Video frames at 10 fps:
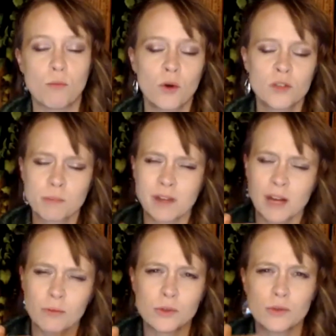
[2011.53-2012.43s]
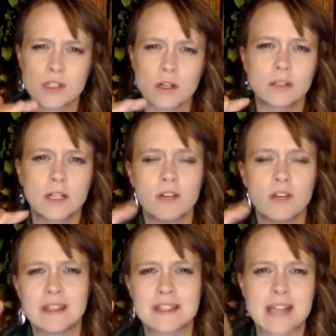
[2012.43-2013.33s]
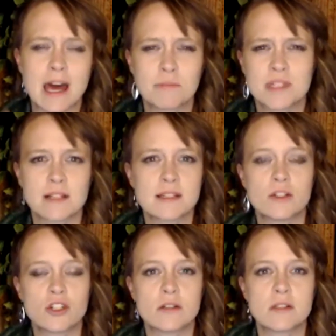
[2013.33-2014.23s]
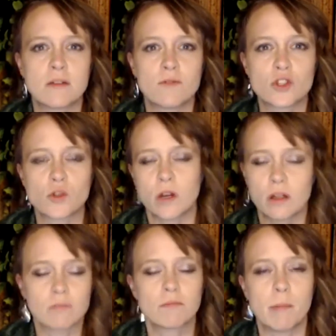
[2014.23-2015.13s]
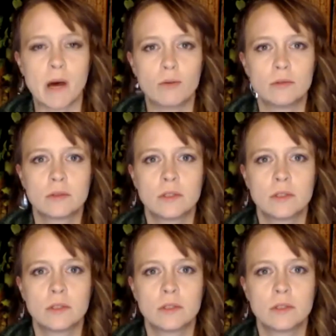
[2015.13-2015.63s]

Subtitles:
Most plant roots are living in the top 6 inches of soil about.